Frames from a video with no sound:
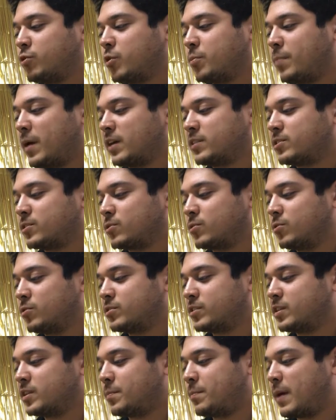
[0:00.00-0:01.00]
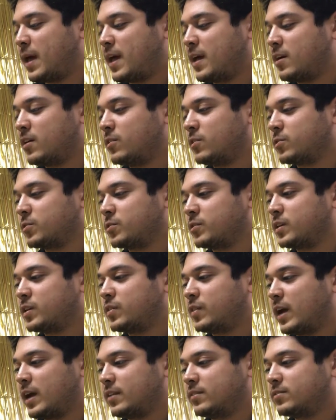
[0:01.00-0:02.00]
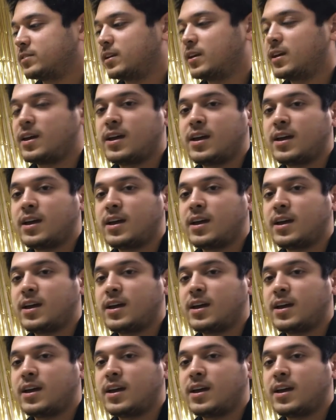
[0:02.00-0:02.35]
their bicycles in the pale early light.